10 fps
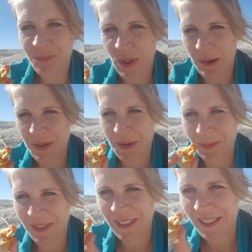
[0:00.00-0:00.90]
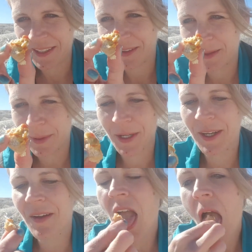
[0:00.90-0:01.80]
what I would normally eat on a
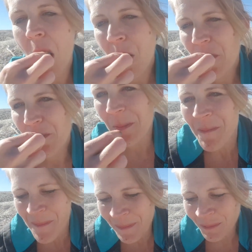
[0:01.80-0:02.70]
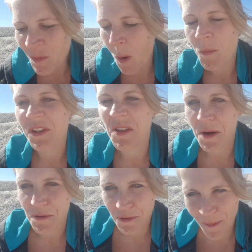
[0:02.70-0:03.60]
burger. But
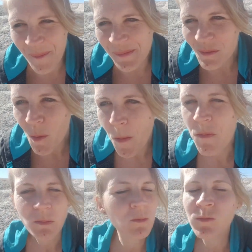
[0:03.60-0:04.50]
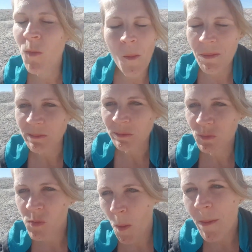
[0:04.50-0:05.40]
life.
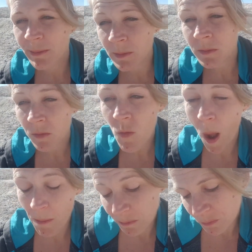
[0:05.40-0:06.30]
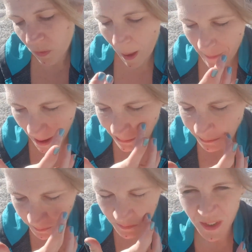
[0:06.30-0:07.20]
Not bad.
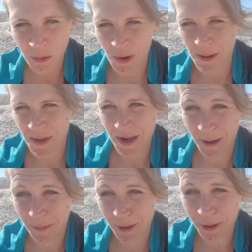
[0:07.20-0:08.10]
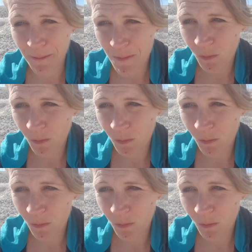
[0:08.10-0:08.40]
It's like a wannabe hamburger.